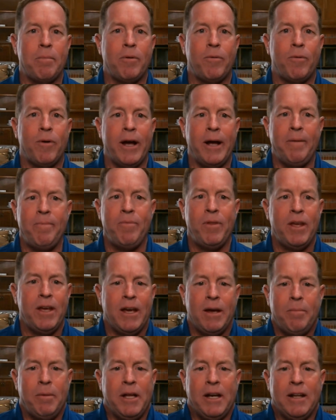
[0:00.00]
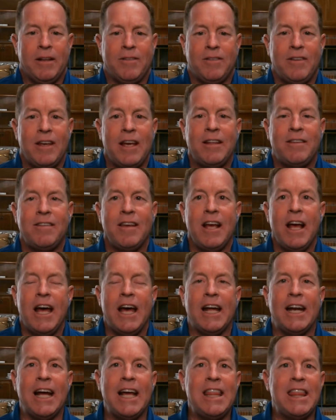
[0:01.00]
right? I mean,
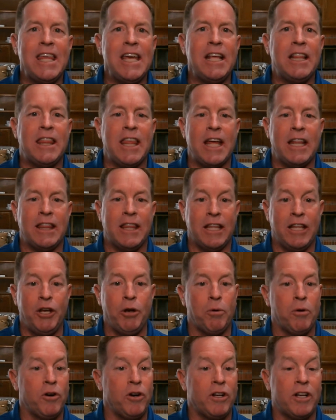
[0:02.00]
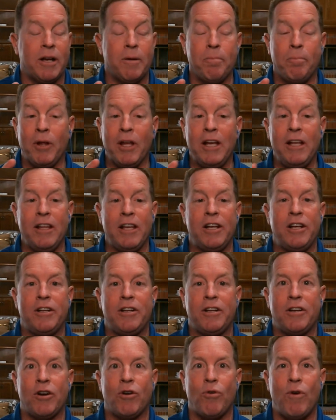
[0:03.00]
and I think that you were completely
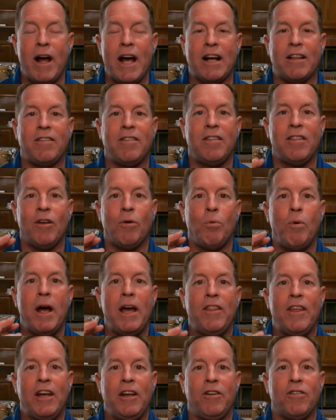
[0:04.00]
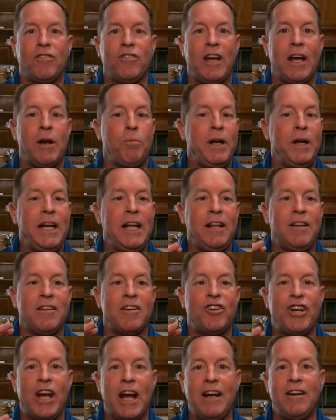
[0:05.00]
correct the way that you're saying we need to
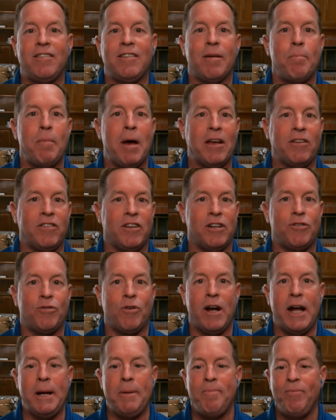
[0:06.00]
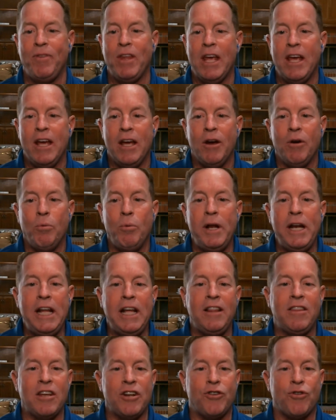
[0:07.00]
change the message, right? We need
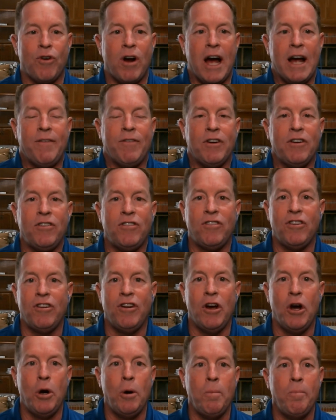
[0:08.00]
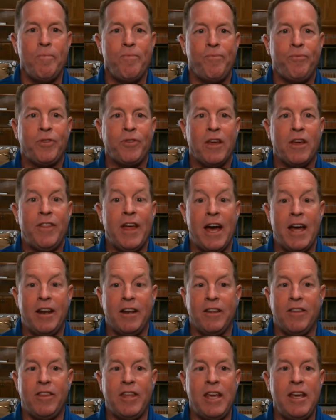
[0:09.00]
the drivers to know
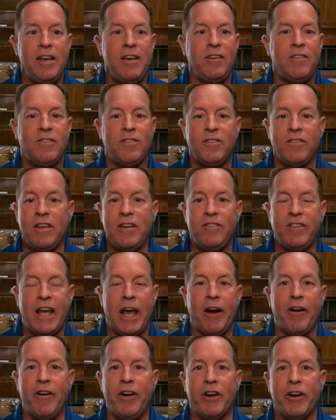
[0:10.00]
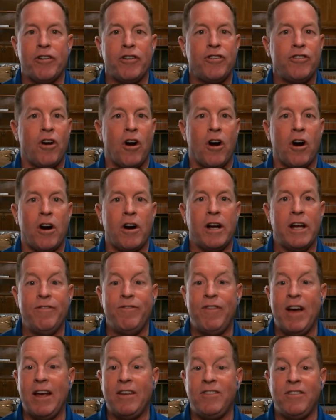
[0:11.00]
that these carriers are
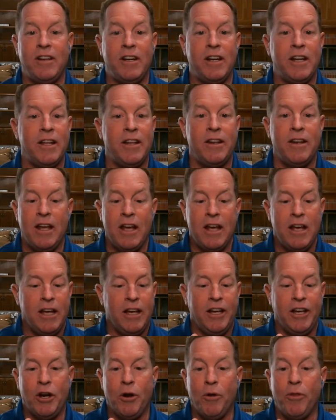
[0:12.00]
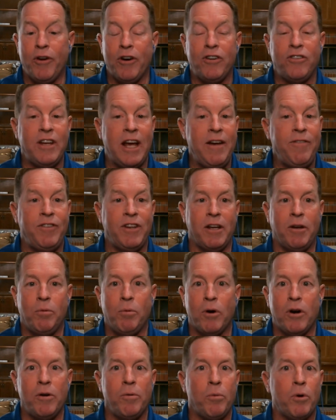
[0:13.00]
investing in, their safety.
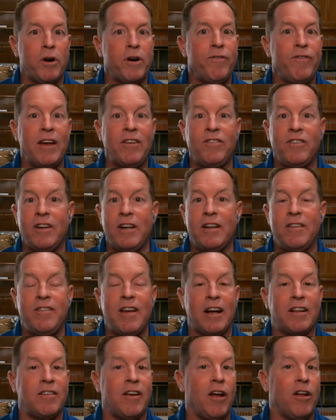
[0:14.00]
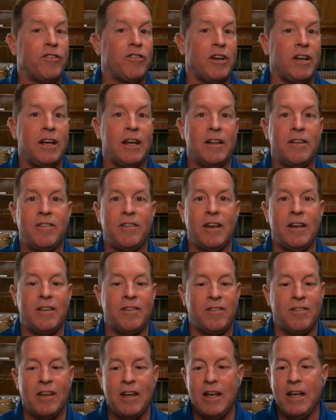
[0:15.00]
We're investing in technology.
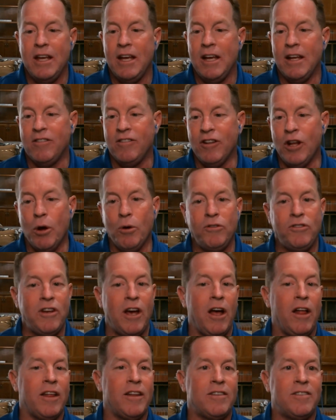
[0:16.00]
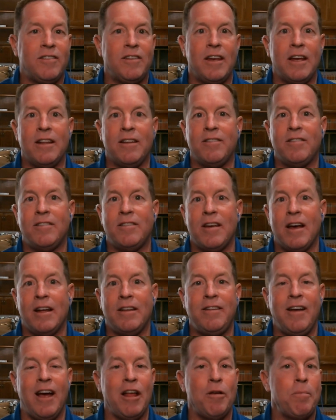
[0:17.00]
It's no cell, it's
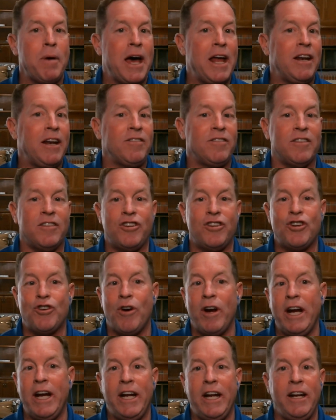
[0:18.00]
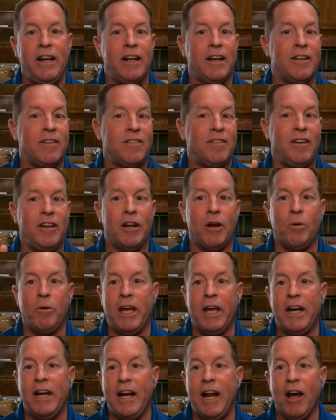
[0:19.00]
telematics, it's training, it's
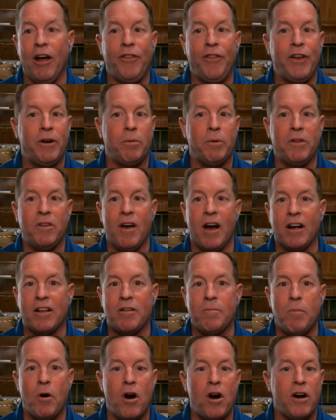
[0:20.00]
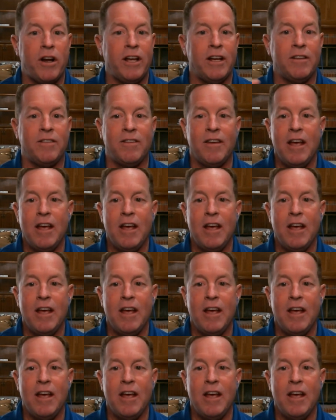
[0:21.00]
getting healthier with Dr. Mark, it's